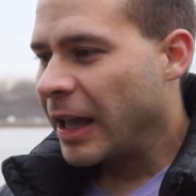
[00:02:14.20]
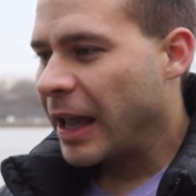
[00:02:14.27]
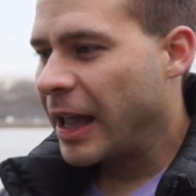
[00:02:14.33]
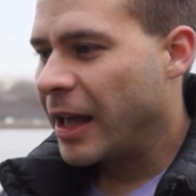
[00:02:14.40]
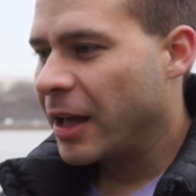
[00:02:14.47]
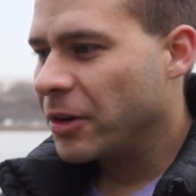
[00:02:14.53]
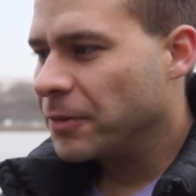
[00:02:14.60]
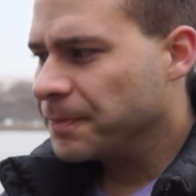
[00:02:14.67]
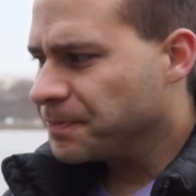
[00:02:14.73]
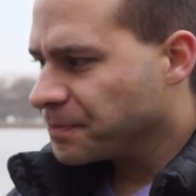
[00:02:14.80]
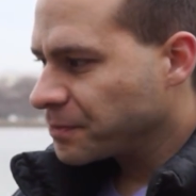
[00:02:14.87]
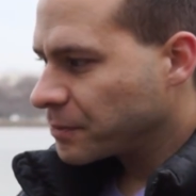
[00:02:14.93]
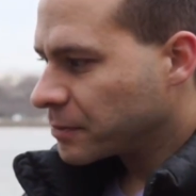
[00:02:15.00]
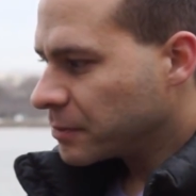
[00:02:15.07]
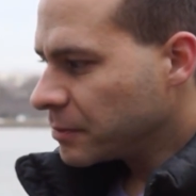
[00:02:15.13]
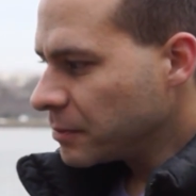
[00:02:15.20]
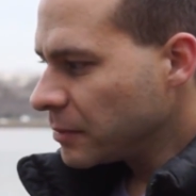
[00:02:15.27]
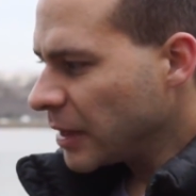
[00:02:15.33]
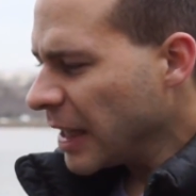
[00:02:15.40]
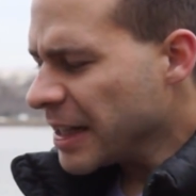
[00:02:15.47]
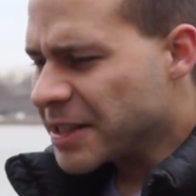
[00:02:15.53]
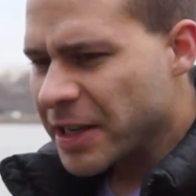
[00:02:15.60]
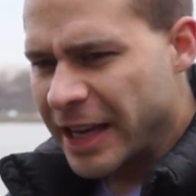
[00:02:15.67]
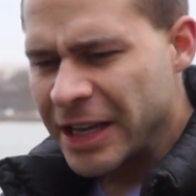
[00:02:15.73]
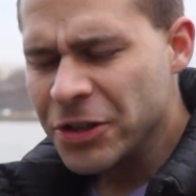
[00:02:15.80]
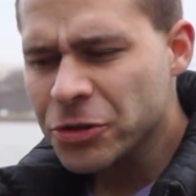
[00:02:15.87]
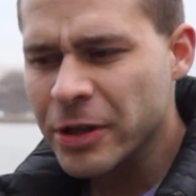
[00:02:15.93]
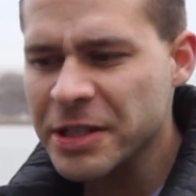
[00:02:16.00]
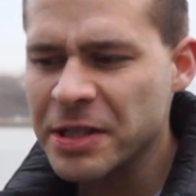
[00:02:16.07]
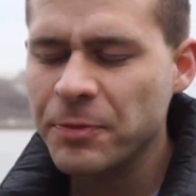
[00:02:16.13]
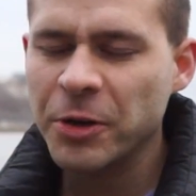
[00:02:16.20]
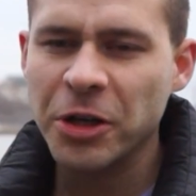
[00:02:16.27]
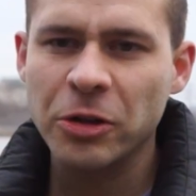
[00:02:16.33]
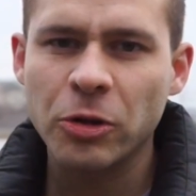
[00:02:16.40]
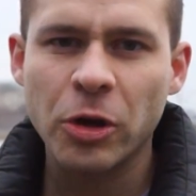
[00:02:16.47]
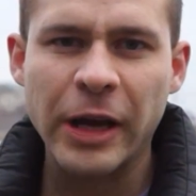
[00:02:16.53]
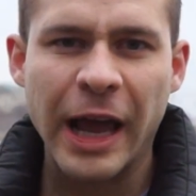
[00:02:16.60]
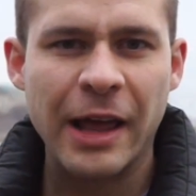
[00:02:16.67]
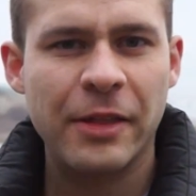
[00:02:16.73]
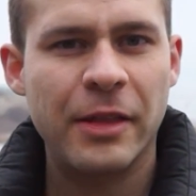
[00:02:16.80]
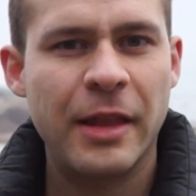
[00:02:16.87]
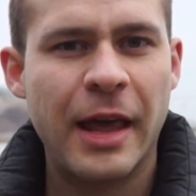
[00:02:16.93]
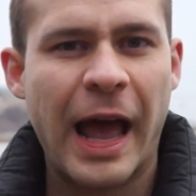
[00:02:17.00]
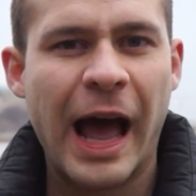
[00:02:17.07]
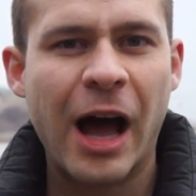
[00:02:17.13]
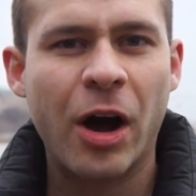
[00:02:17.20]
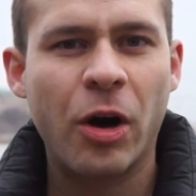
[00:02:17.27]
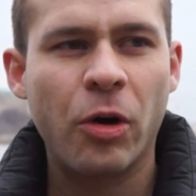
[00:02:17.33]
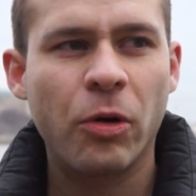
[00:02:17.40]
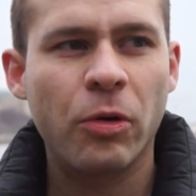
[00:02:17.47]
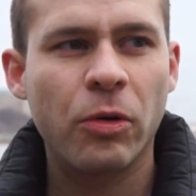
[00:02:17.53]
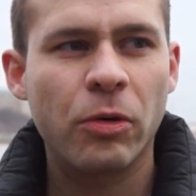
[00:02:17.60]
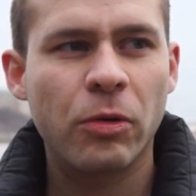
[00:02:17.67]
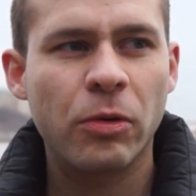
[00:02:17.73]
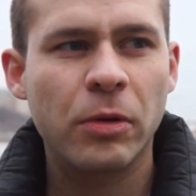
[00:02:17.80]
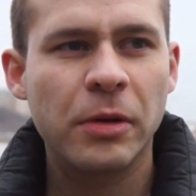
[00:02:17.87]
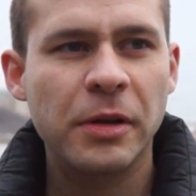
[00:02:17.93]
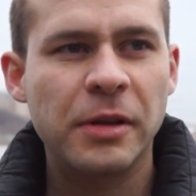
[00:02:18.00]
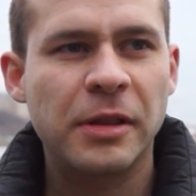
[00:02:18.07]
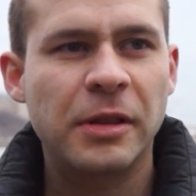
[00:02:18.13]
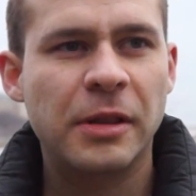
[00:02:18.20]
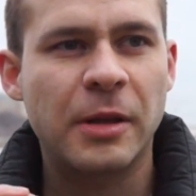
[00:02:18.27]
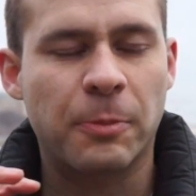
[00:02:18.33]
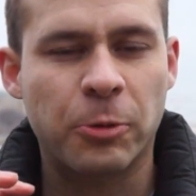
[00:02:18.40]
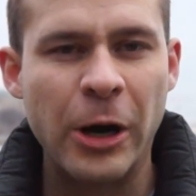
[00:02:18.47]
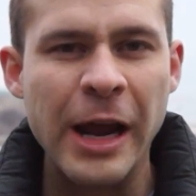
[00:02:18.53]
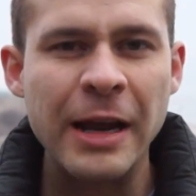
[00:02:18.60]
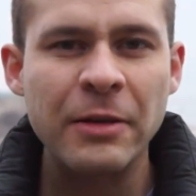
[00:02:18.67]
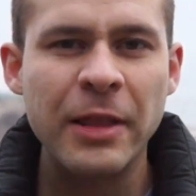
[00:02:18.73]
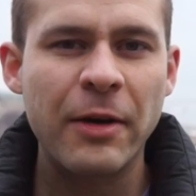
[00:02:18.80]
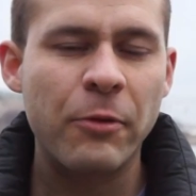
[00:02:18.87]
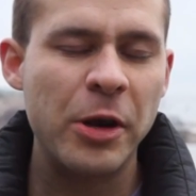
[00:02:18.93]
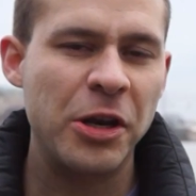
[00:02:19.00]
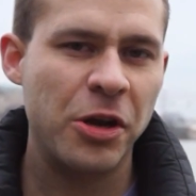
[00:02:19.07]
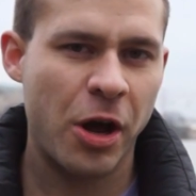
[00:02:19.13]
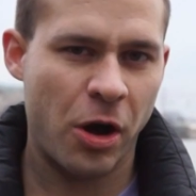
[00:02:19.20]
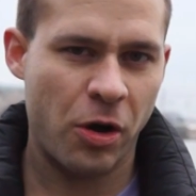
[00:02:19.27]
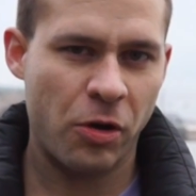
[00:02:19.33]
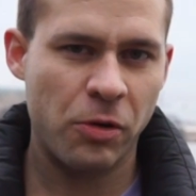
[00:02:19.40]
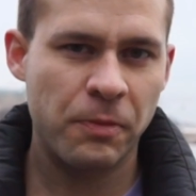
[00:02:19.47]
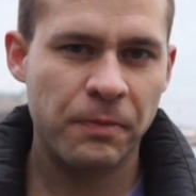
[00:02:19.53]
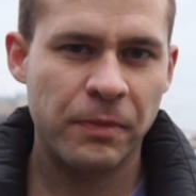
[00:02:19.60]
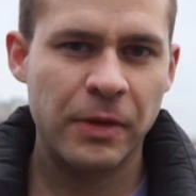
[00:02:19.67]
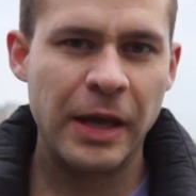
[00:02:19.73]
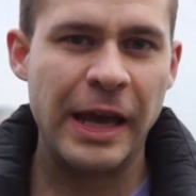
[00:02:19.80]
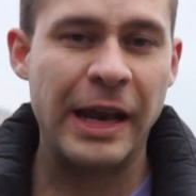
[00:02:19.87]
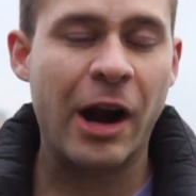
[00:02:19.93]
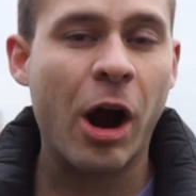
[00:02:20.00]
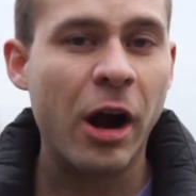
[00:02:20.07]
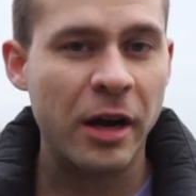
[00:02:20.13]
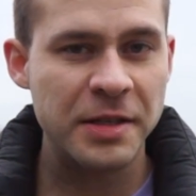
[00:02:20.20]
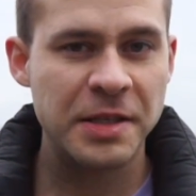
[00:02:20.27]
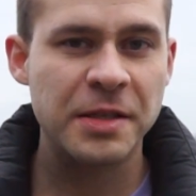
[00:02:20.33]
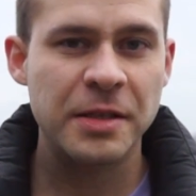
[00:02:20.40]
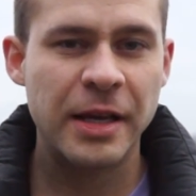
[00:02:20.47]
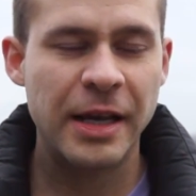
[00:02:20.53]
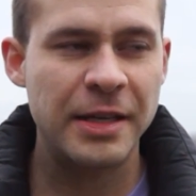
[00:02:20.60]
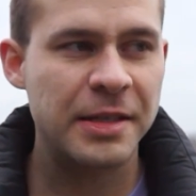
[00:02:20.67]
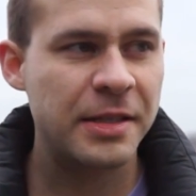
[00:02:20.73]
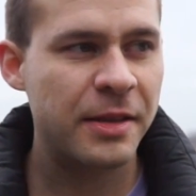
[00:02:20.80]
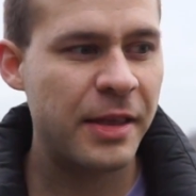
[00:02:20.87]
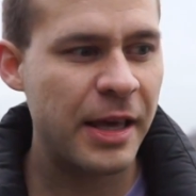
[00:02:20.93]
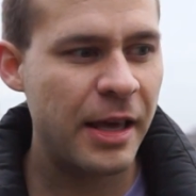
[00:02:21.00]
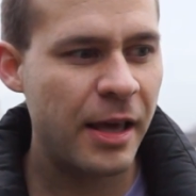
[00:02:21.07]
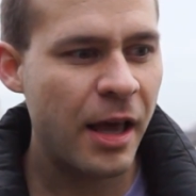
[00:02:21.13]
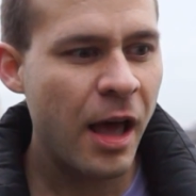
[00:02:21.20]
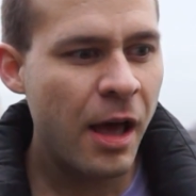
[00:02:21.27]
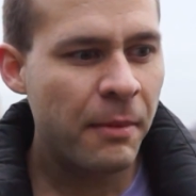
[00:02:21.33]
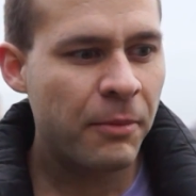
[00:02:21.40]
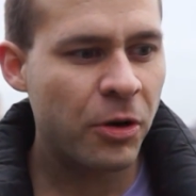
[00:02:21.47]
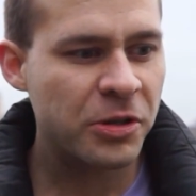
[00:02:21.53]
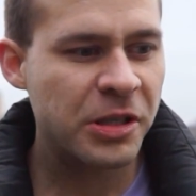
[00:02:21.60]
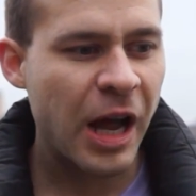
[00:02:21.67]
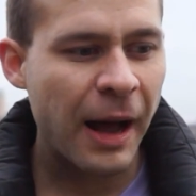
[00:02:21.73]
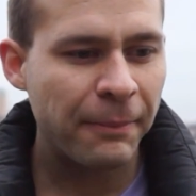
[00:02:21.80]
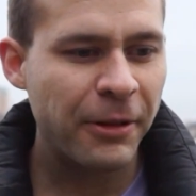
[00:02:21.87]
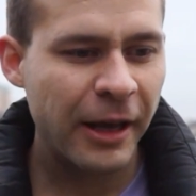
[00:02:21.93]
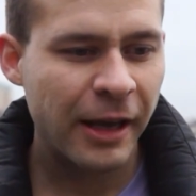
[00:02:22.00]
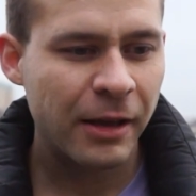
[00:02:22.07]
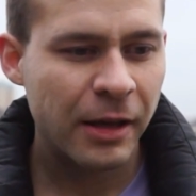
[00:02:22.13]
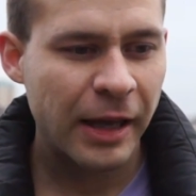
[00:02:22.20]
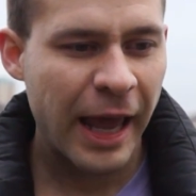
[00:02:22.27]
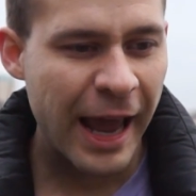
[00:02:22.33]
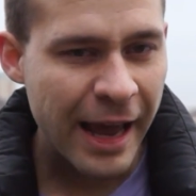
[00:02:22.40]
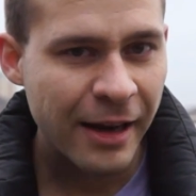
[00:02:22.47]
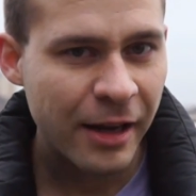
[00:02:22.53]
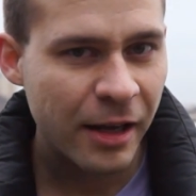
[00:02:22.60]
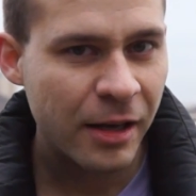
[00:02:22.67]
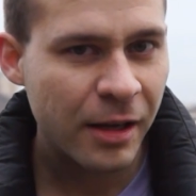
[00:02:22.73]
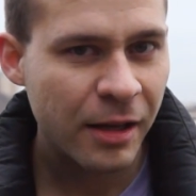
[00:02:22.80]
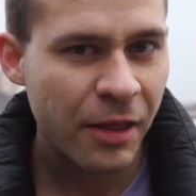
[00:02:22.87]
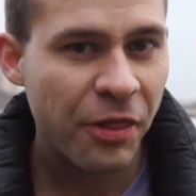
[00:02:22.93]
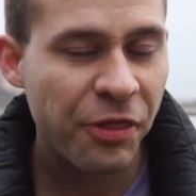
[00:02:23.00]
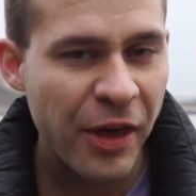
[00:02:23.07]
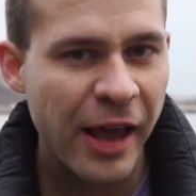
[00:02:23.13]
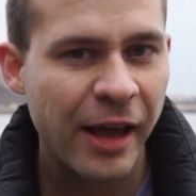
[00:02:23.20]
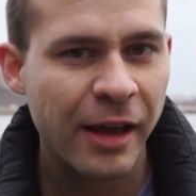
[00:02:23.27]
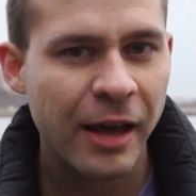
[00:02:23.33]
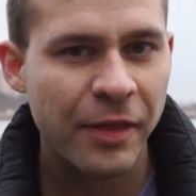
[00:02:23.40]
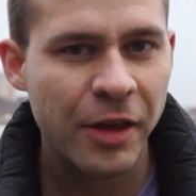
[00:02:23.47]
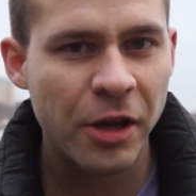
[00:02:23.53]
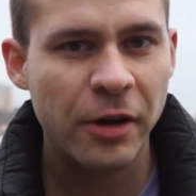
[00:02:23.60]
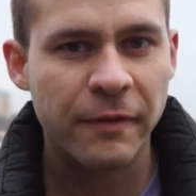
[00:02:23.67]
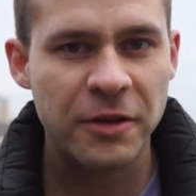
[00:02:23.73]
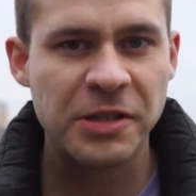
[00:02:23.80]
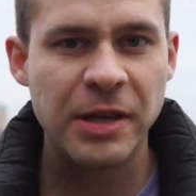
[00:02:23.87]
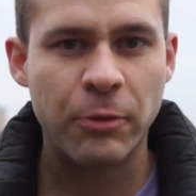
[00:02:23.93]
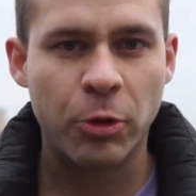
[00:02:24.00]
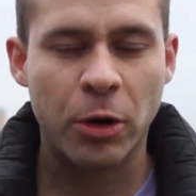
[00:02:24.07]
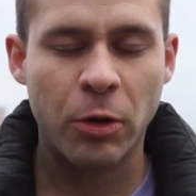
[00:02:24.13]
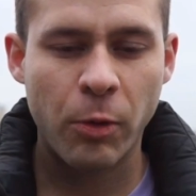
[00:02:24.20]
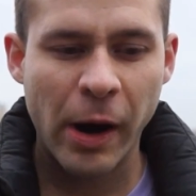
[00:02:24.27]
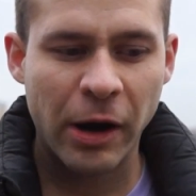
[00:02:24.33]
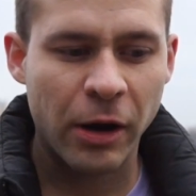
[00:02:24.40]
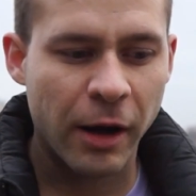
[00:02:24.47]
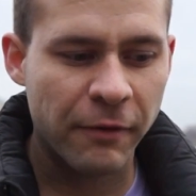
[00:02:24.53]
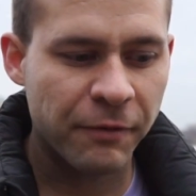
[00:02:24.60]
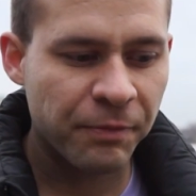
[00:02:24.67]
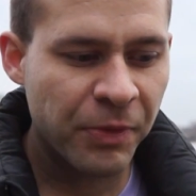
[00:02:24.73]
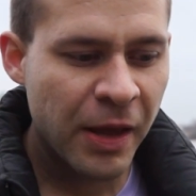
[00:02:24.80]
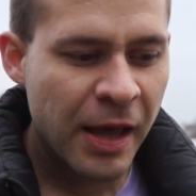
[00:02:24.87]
And it's interesting when you look at how the brain that we know in us is the most complicated thing in the universe that we're aware of.